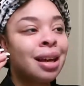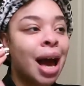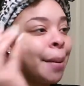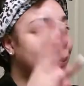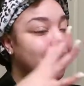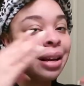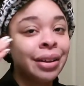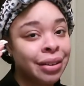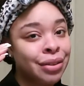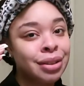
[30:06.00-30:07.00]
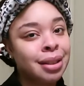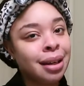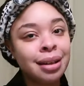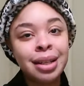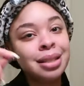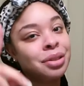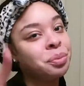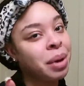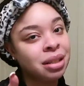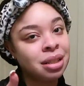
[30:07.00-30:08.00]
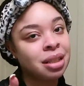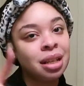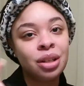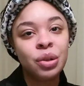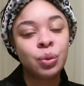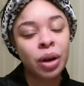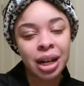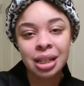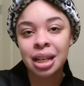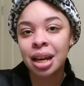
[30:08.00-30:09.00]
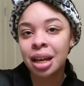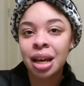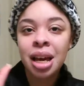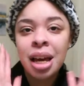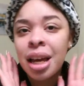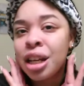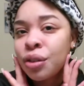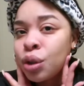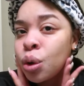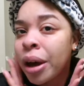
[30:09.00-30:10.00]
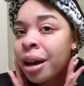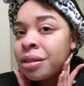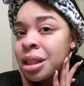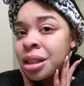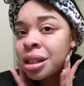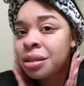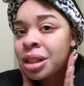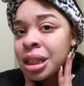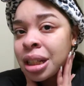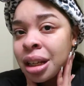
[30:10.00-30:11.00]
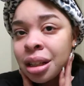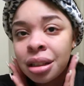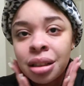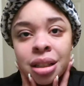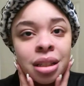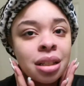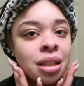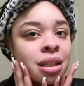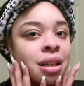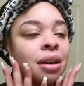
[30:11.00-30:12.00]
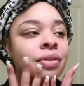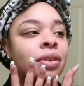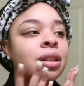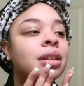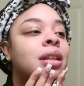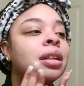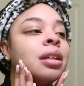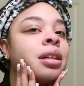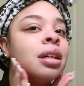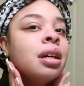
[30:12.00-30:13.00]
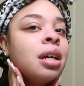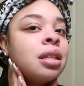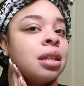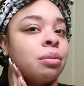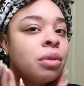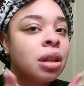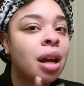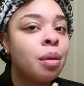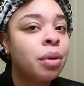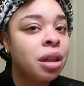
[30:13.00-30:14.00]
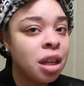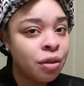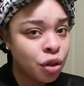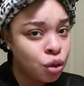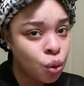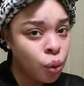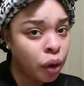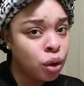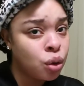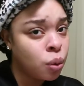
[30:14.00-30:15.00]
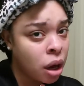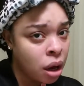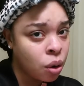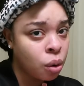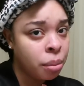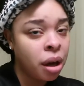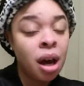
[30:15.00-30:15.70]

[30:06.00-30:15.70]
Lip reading: I mean, clear skin is the best skin is what I say, and if you have sensitive skin, this is definitely something that I believe is going to help.